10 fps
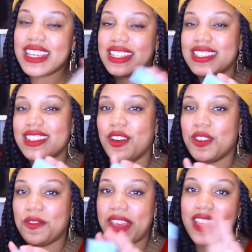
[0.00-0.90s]
and so the
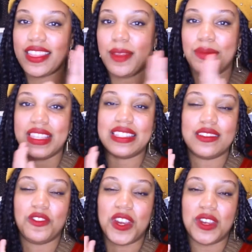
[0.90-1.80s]
fact that this
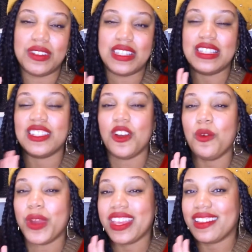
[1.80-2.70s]
fragrance is so
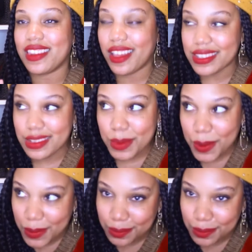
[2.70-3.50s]
recognizable